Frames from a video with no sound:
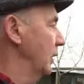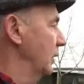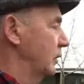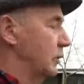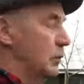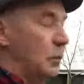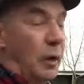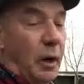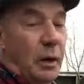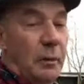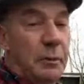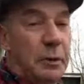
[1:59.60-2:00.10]

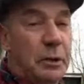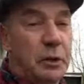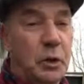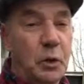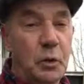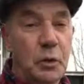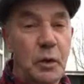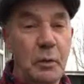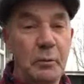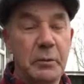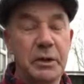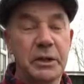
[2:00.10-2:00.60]
So what I'll be
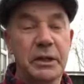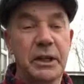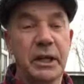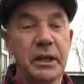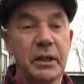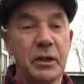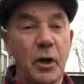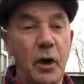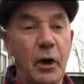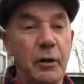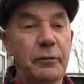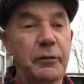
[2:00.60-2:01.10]
doing, I'll be
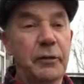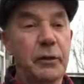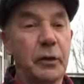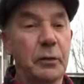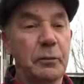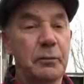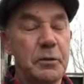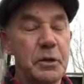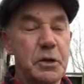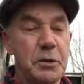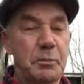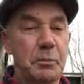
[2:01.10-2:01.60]
digging half it
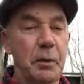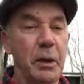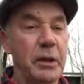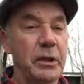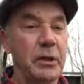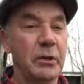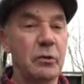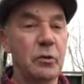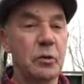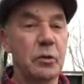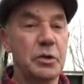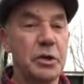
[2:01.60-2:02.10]
up, splitting
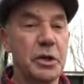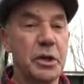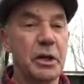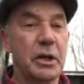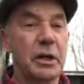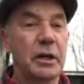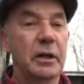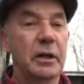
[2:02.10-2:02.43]
the roots,